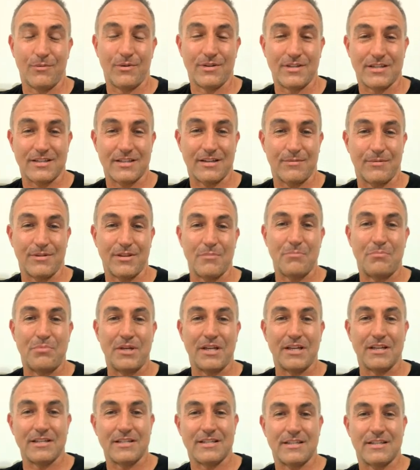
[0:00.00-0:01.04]
with some of the
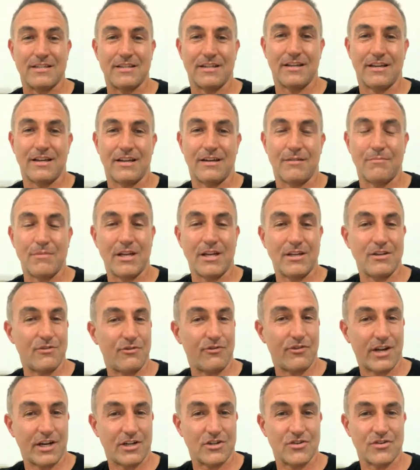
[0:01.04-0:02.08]
biggest
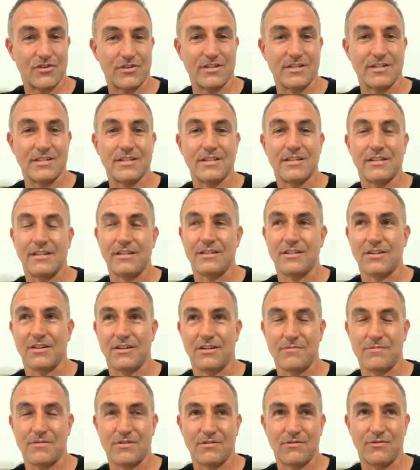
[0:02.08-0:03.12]
manufacturers in
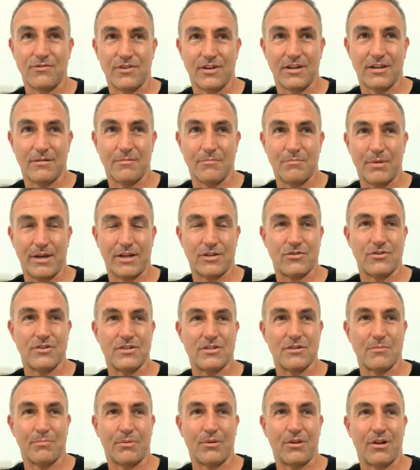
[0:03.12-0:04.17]
terms of battery
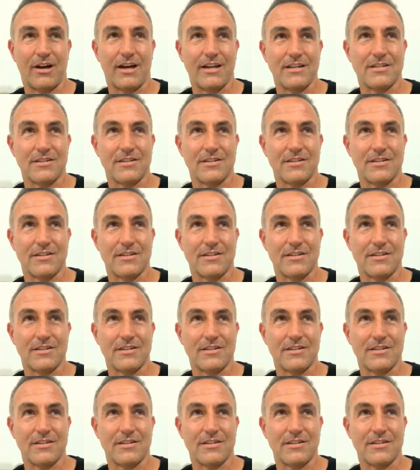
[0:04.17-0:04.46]
supply.